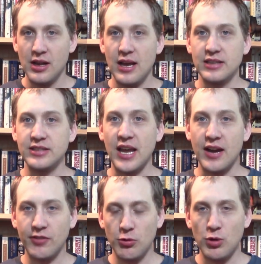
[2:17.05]
as
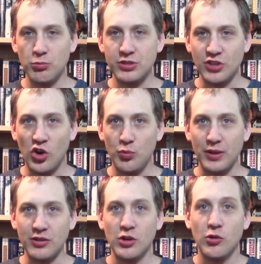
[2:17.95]
everyone was
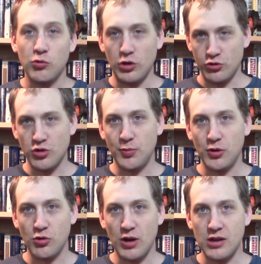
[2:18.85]
hoping for a Triple
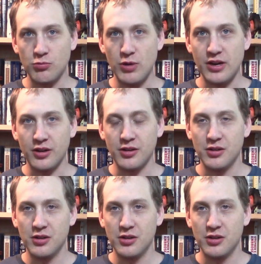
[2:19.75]
Crown winner.